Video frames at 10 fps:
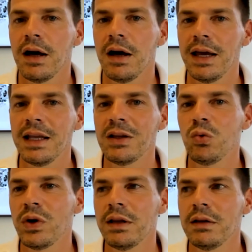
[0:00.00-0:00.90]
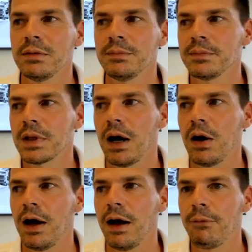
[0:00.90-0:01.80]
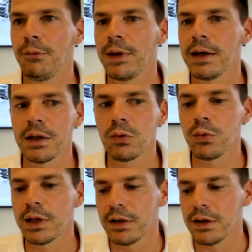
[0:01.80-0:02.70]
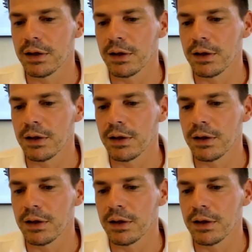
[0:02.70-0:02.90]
it will, I think it will